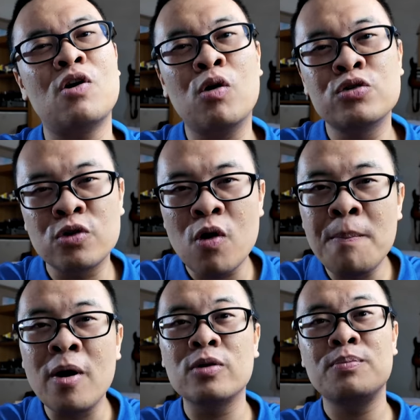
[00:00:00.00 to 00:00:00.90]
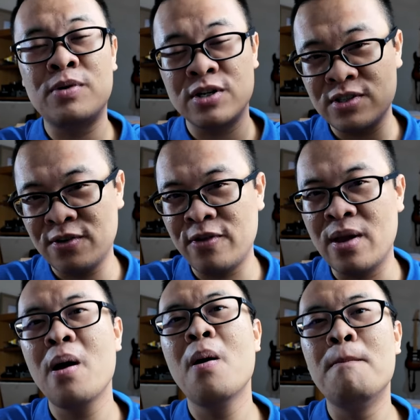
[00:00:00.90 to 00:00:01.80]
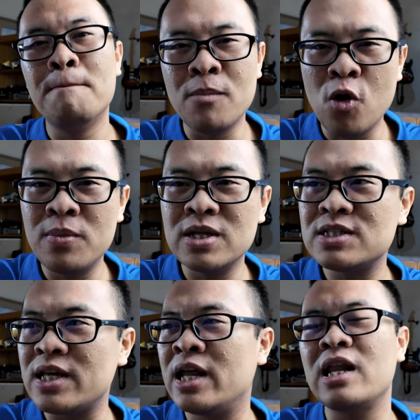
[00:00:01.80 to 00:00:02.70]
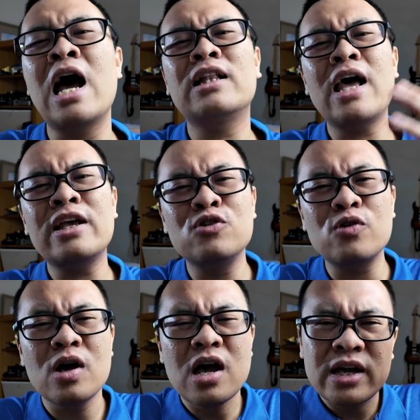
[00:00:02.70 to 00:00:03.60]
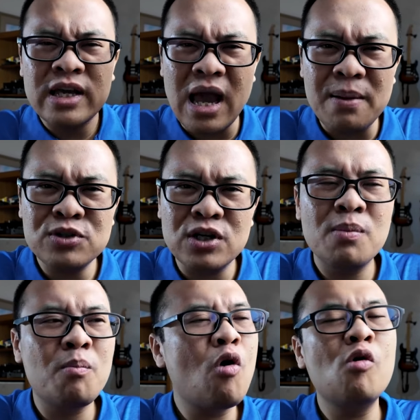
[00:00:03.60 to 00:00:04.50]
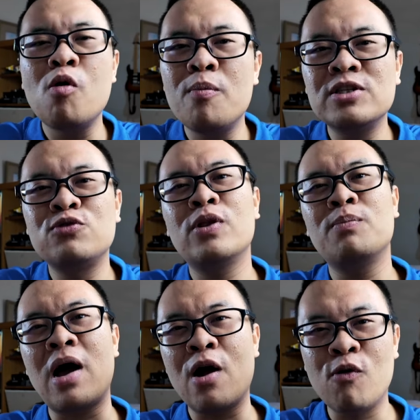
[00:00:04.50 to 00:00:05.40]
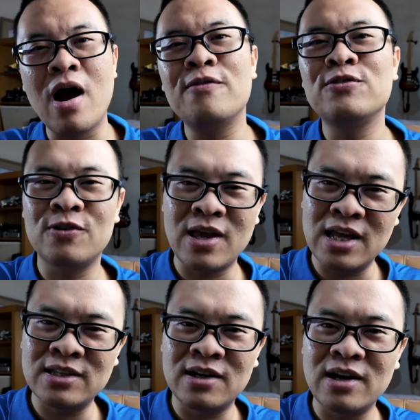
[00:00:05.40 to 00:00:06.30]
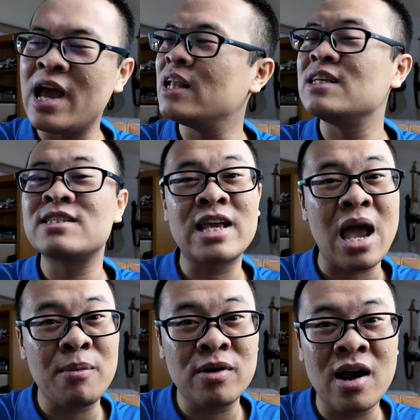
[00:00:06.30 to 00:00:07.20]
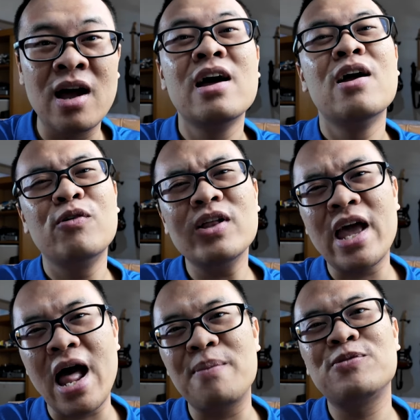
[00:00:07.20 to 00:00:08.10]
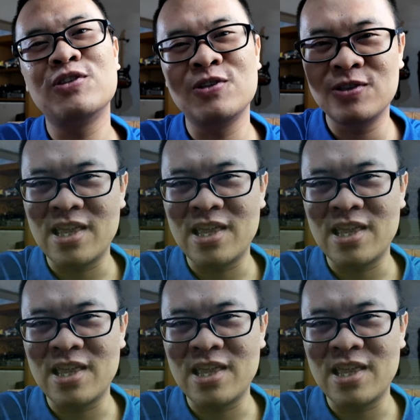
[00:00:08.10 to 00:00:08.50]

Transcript: also about preserving moments, and I'd like to capture more moments with my wife together, and this camera really helped to do